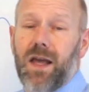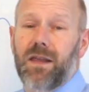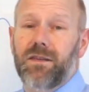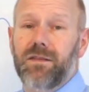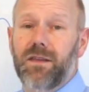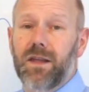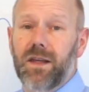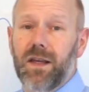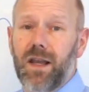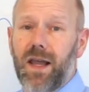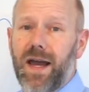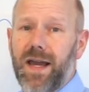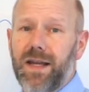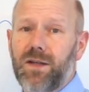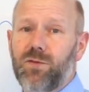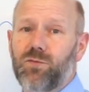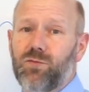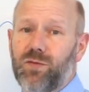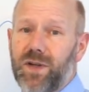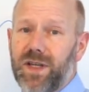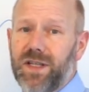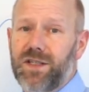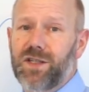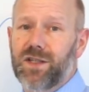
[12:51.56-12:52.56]
The light
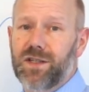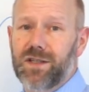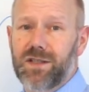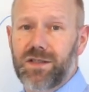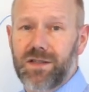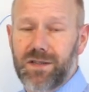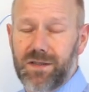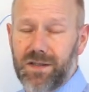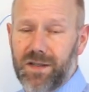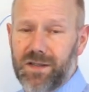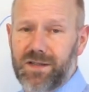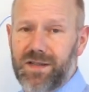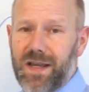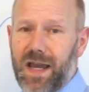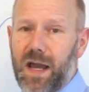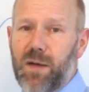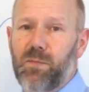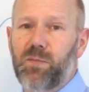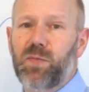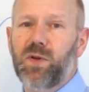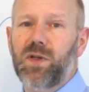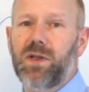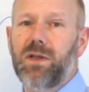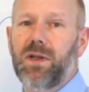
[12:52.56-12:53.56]
reaches the
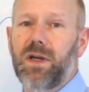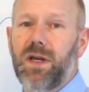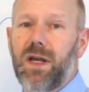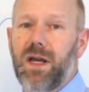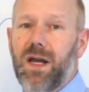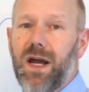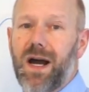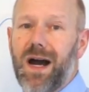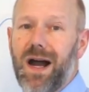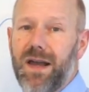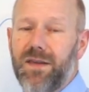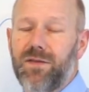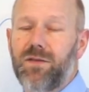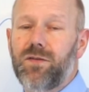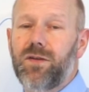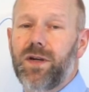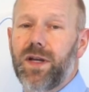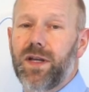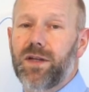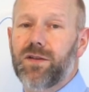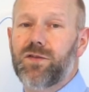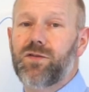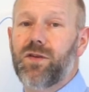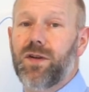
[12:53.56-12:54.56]
sample either
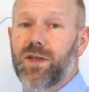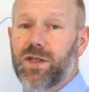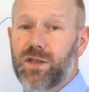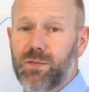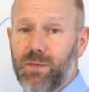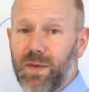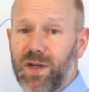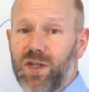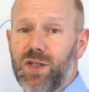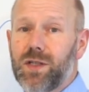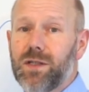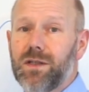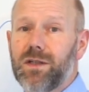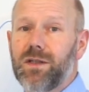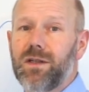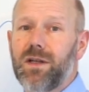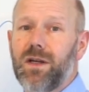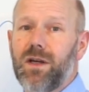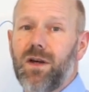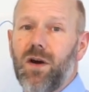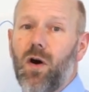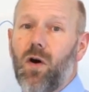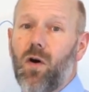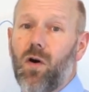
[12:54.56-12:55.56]
in
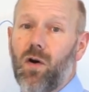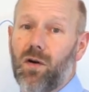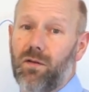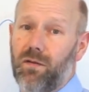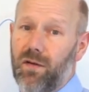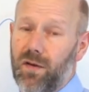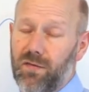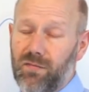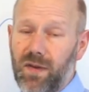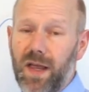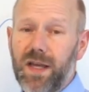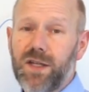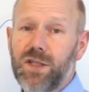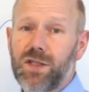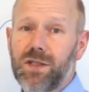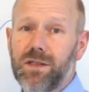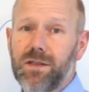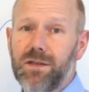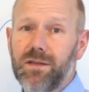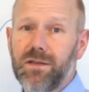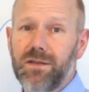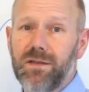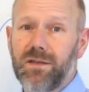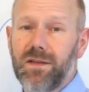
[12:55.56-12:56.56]
transmission or
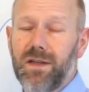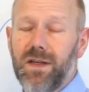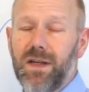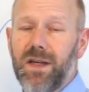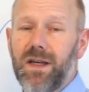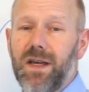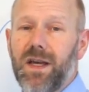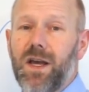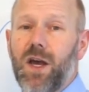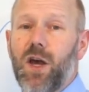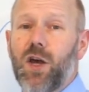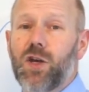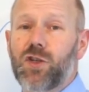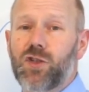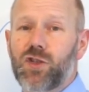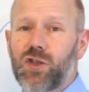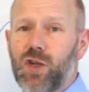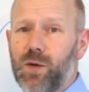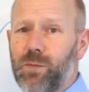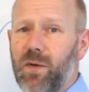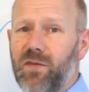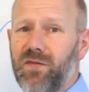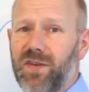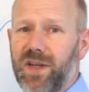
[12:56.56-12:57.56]
reflection,
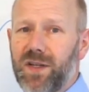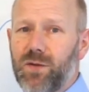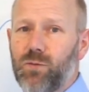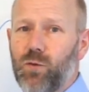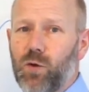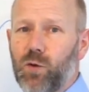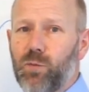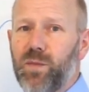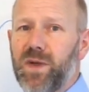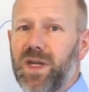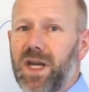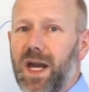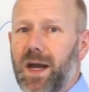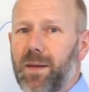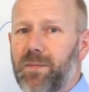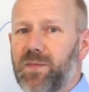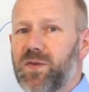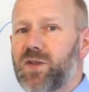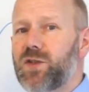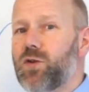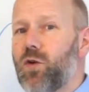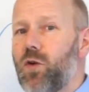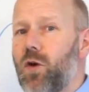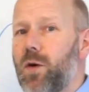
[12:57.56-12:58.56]
some of it will be
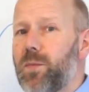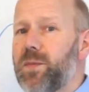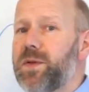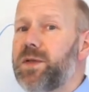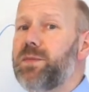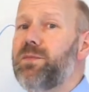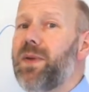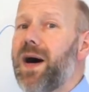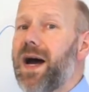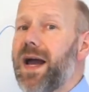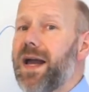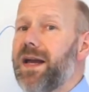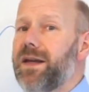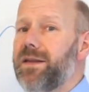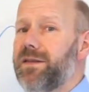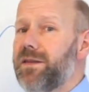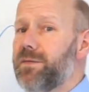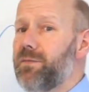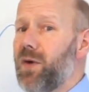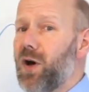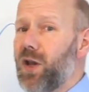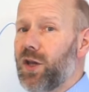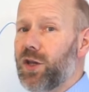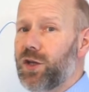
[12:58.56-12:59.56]
absorbed by
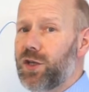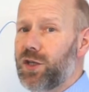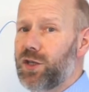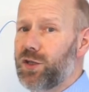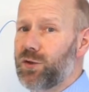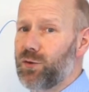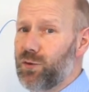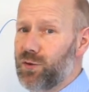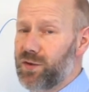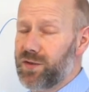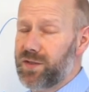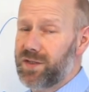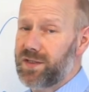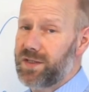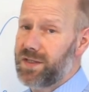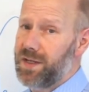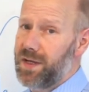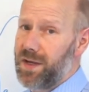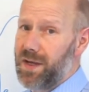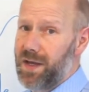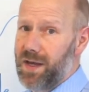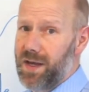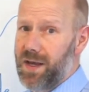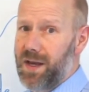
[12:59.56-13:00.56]
the molecules
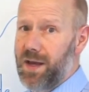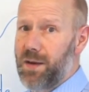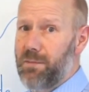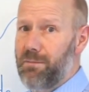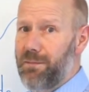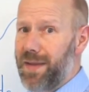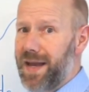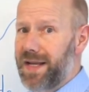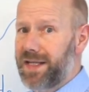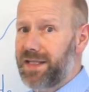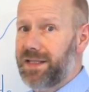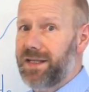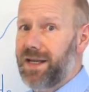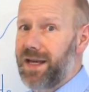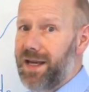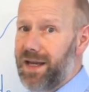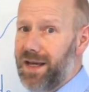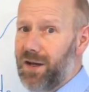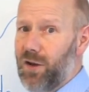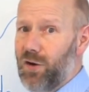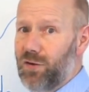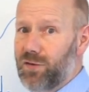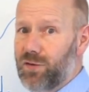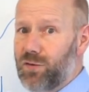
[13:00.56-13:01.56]
uh, met
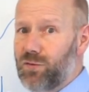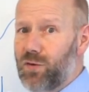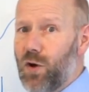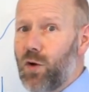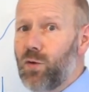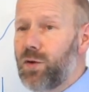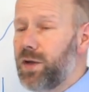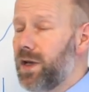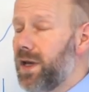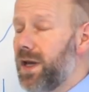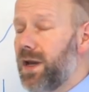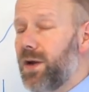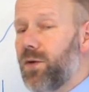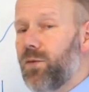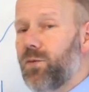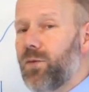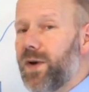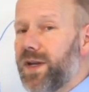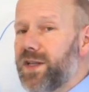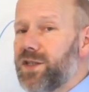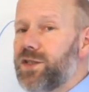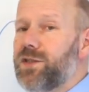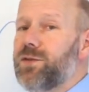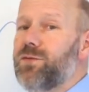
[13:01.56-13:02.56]
along the road,
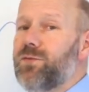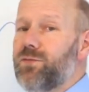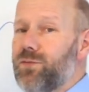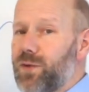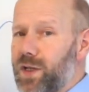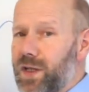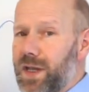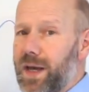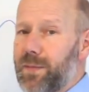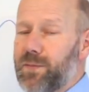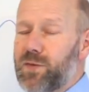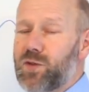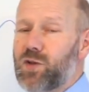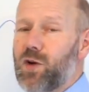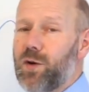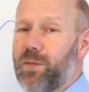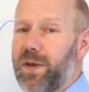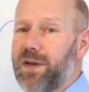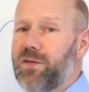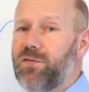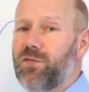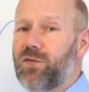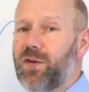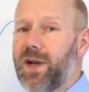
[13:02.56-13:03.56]
which will
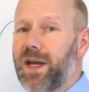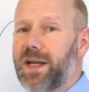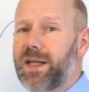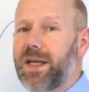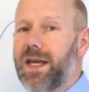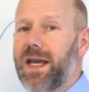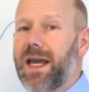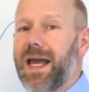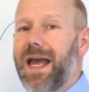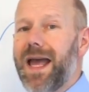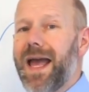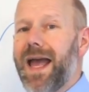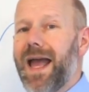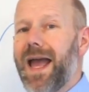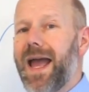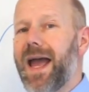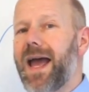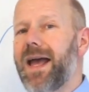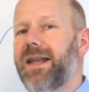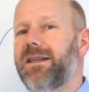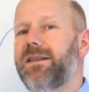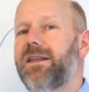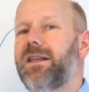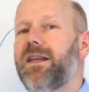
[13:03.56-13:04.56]
absorb infrared,
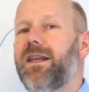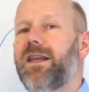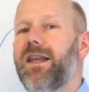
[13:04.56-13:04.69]
and the